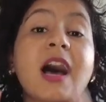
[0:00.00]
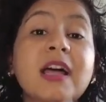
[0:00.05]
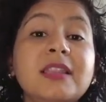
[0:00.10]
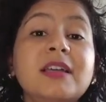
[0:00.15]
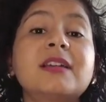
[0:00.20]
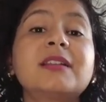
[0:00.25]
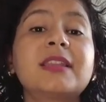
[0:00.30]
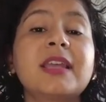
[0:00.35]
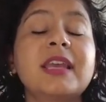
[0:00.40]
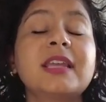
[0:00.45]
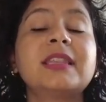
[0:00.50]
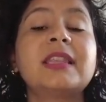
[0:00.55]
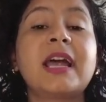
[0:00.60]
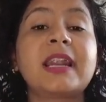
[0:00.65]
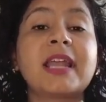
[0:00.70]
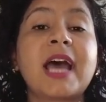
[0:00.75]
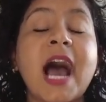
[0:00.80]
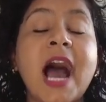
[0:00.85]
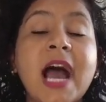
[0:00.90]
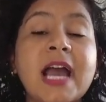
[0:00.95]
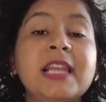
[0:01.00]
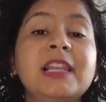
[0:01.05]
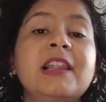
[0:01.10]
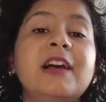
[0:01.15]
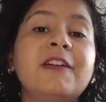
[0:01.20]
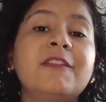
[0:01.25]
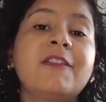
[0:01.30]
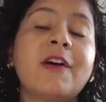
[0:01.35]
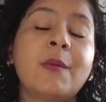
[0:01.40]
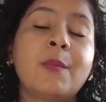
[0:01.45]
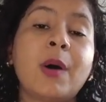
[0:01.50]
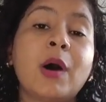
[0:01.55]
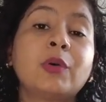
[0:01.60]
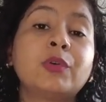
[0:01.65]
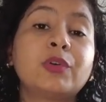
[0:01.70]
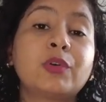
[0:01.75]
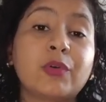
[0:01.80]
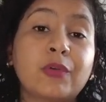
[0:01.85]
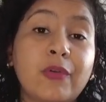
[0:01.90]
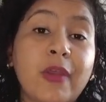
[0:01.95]
other thing that I love
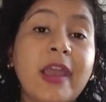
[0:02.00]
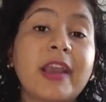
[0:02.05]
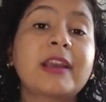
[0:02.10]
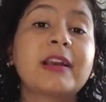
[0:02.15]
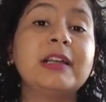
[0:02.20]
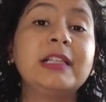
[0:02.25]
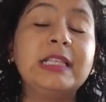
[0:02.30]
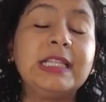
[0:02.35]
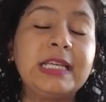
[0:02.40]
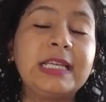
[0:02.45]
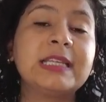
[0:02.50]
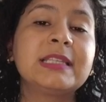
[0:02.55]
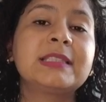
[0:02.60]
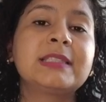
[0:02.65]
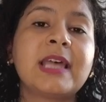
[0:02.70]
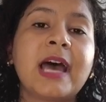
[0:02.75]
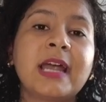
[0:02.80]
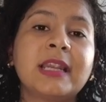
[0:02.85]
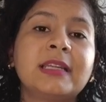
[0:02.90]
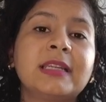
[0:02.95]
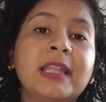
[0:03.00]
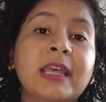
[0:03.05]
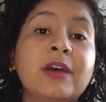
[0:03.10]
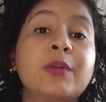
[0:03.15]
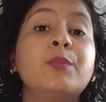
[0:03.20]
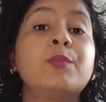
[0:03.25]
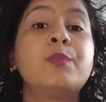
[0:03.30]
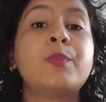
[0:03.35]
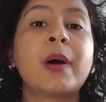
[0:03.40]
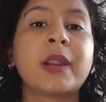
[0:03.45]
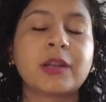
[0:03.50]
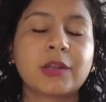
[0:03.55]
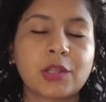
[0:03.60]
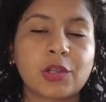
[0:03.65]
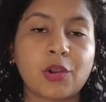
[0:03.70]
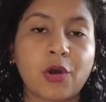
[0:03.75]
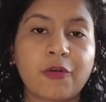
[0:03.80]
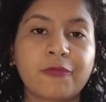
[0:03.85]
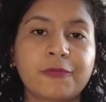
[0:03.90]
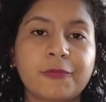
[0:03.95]
about Coracle is that their
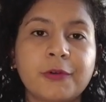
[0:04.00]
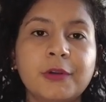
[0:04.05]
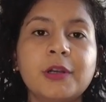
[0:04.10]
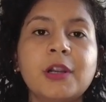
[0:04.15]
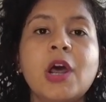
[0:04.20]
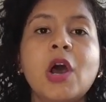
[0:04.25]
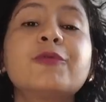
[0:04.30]
bundle offer,